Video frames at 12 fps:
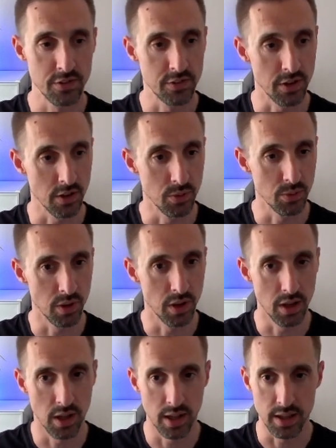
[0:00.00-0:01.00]
So
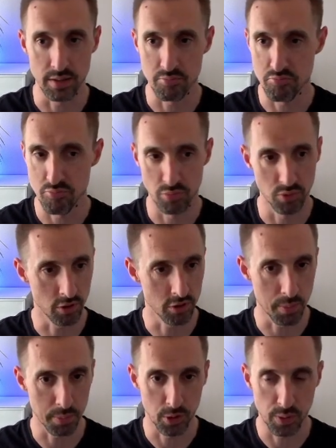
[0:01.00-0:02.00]
I knocked
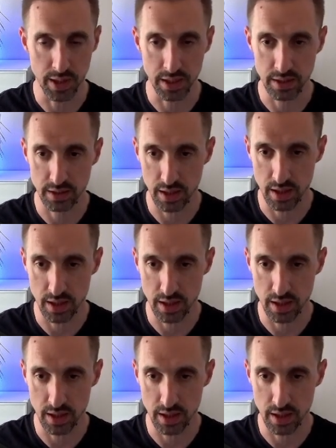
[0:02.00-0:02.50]
up a quick